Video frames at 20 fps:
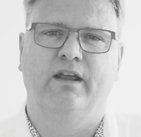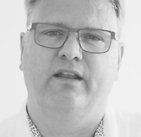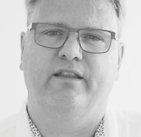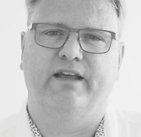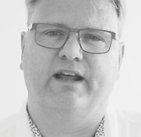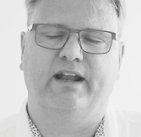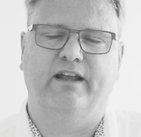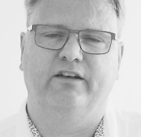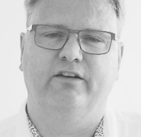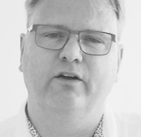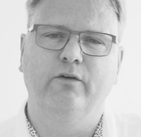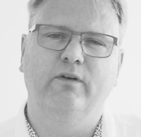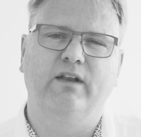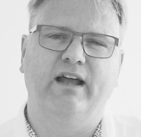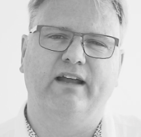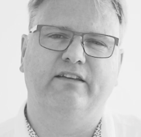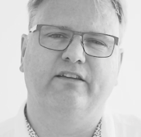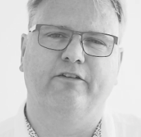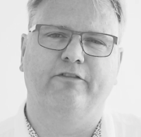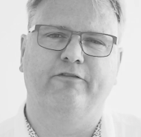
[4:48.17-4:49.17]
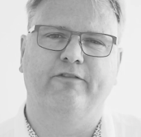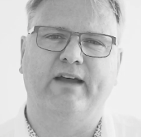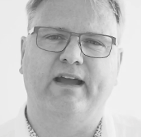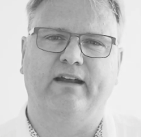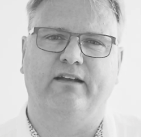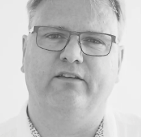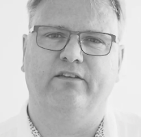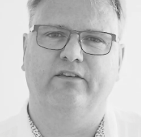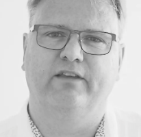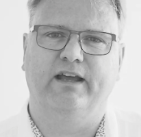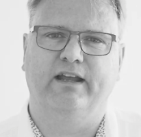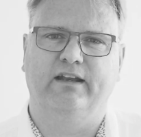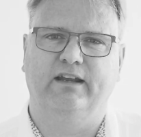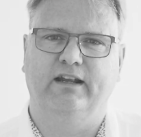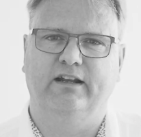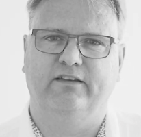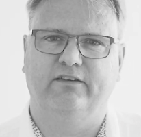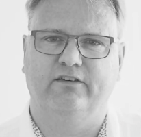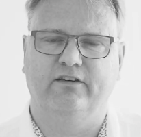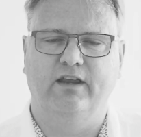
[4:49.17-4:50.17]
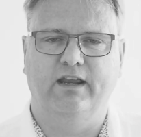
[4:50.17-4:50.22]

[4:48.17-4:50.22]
that I don't like the fact that it's,